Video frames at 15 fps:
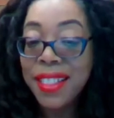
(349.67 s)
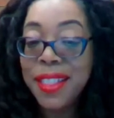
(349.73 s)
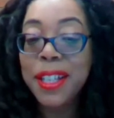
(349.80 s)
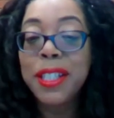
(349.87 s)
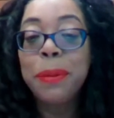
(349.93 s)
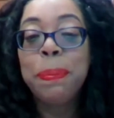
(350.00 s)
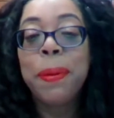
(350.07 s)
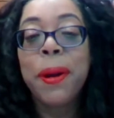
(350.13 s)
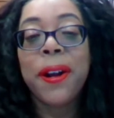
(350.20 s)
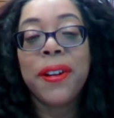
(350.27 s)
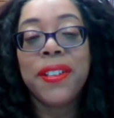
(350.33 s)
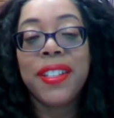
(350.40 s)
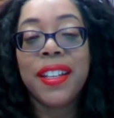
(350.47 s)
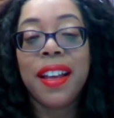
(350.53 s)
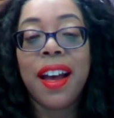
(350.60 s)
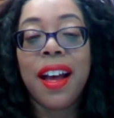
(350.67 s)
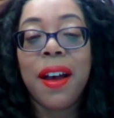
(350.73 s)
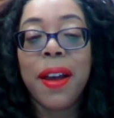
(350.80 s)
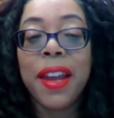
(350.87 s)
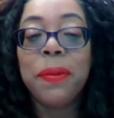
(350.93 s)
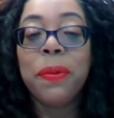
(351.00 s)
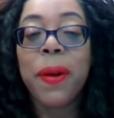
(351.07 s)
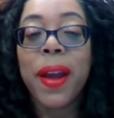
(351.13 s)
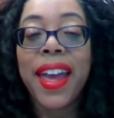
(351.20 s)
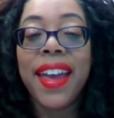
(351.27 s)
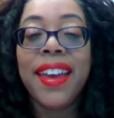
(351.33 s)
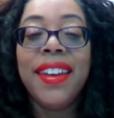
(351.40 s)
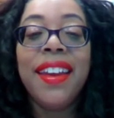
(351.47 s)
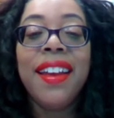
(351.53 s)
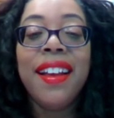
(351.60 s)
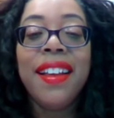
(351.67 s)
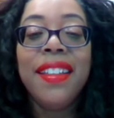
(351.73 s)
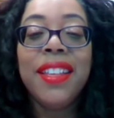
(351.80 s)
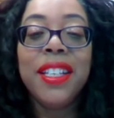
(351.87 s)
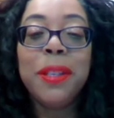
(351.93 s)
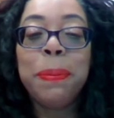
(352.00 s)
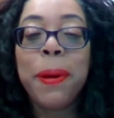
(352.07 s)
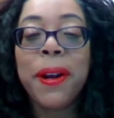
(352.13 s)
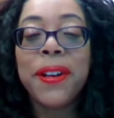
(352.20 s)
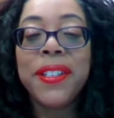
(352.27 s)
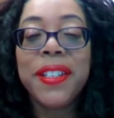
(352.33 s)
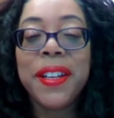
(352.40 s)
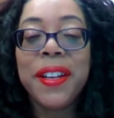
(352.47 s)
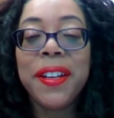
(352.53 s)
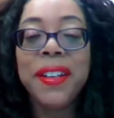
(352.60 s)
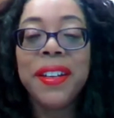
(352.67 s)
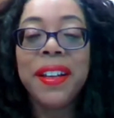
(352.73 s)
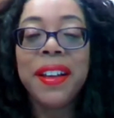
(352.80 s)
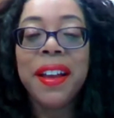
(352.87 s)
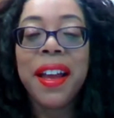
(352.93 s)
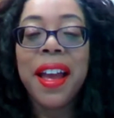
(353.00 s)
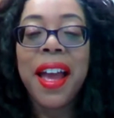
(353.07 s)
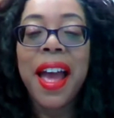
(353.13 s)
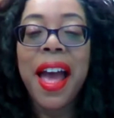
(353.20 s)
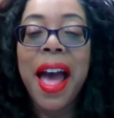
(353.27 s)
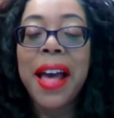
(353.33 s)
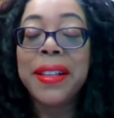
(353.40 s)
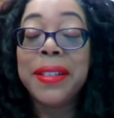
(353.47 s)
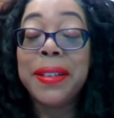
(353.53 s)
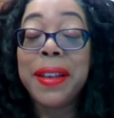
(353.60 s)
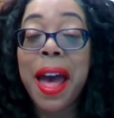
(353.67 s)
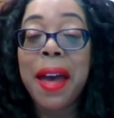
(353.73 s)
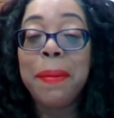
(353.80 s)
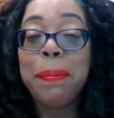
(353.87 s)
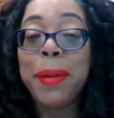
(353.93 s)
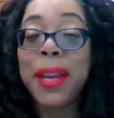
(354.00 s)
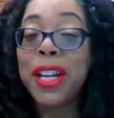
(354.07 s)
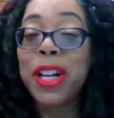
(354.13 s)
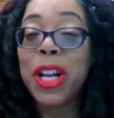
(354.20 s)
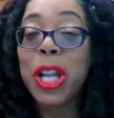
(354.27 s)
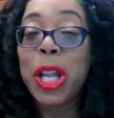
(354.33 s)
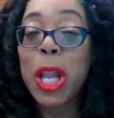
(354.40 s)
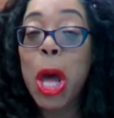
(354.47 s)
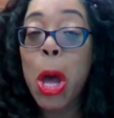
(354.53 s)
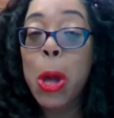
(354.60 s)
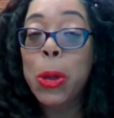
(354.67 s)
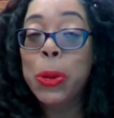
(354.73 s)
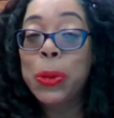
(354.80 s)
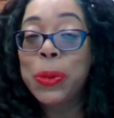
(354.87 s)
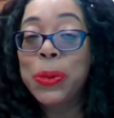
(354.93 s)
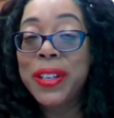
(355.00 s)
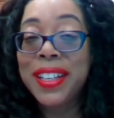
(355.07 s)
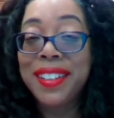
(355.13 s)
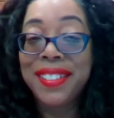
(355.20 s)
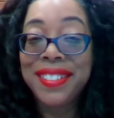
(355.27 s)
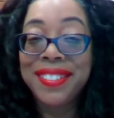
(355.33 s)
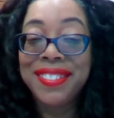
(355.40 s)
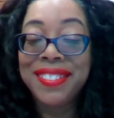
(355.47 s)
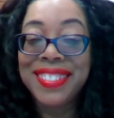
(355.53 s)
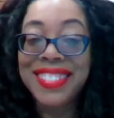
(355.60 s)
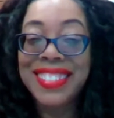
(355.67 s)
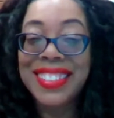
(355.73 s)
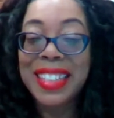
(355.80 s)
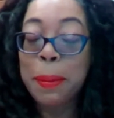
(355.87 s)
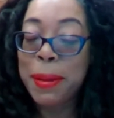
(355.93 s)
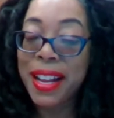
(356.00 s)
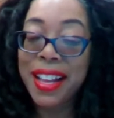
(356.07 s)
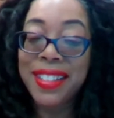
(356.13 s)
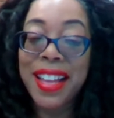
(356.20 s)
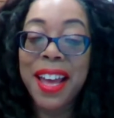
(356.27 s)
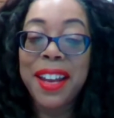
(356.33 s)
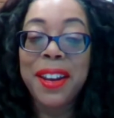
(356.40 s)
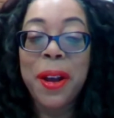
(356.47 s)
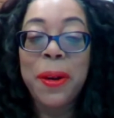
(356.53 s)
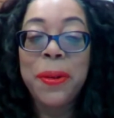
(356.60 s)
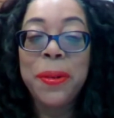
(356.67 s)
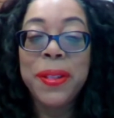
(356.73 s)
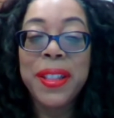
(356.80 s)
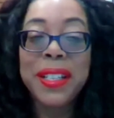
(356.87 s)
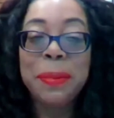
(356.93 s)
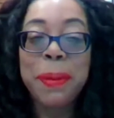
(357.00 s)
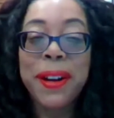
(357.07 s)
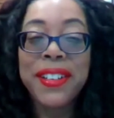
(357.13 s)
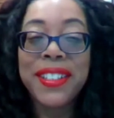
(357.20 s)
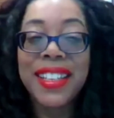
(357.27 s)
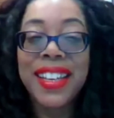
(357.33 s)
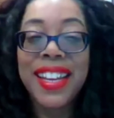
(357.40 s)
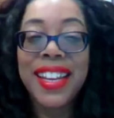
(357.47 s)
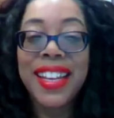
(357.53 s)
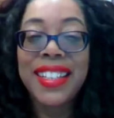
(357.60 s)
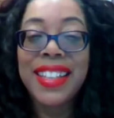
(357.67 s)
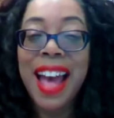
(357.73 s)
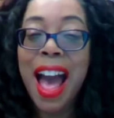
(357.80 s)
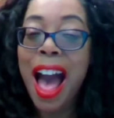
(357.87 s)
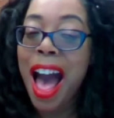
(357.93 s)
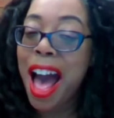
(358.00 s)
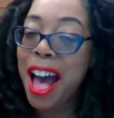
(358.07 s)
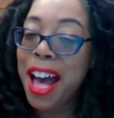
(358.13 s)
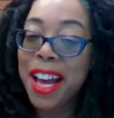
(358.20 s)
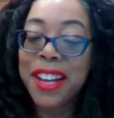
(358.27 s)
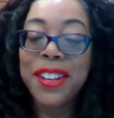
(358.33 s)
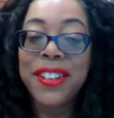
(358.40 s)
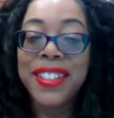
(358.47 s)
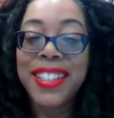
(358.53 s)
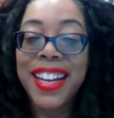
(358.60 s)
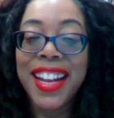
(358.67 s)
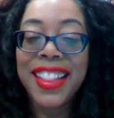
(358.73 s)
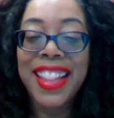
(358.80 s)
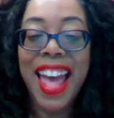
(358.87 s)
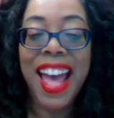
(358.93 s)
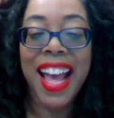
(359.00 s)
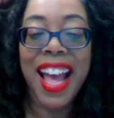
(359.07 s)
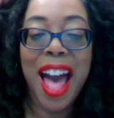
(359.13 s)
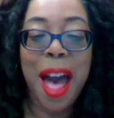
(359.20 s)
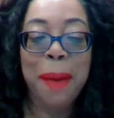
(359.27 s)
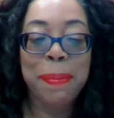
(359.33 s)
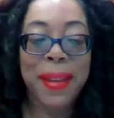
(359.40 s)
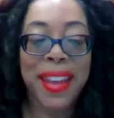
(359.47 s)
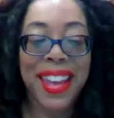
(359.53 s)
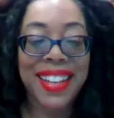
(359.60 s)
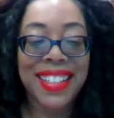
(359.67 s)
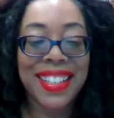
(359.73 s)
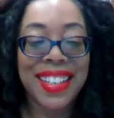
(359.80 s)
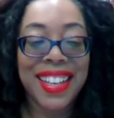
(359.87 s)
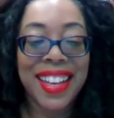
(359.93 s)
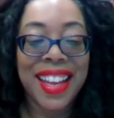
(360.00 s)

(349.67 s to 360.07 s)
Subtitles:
It read, this person has not been cloned. Because I know who this person is, I understand that comment.